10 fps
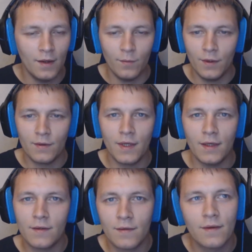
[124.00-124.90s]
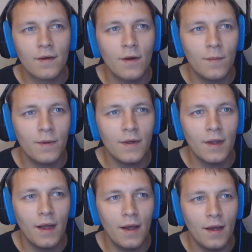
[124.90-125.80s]
We used his copy
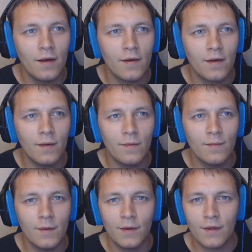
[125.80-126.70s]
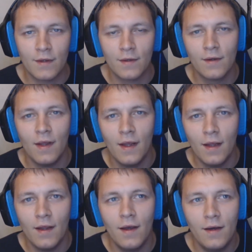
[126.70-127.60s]
and it was
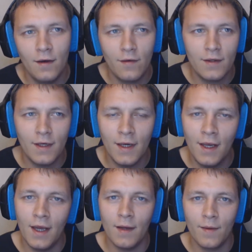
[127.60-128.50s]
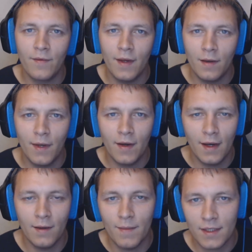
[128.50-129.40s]
an interesting game. I'm thinking about
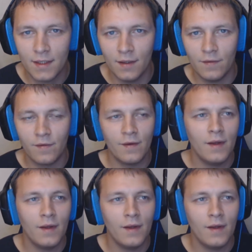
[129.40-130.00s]
getting it myself.